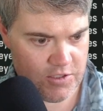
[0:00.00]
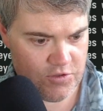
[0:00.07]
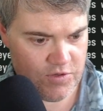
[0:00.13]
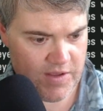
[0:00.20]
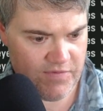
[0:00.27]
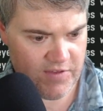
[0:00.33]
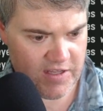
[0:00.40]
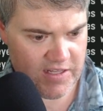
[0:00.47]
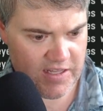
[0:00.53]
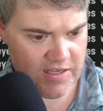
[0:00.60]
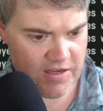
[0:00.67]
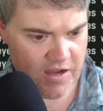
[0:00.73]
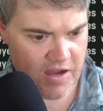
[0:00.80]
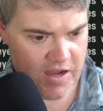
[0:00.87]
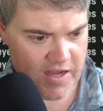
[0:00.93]
Do I have to click
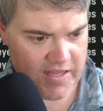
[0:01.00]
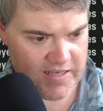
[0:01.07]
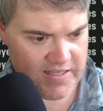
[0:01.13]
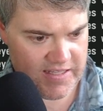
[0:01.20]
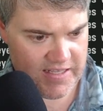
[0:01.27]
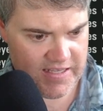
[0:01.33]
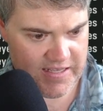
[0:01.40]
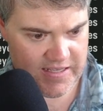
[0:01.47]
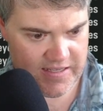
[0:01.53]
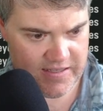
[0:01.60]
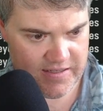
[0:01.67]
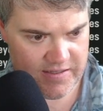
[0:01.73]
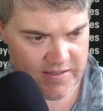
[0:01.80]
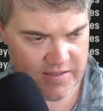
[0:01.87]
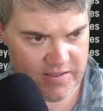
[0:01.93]
on the
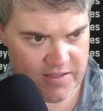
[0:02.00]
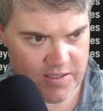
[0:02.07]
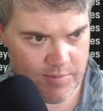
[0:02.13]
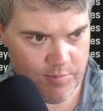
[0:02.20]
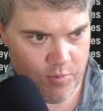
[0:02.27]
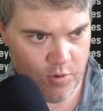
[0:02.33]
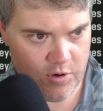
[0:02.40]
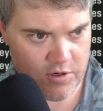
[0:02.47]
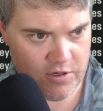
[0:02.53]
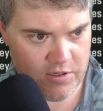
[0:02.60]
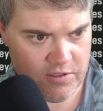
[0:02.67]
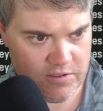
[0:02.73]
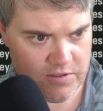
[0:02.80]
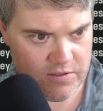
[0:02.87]
border?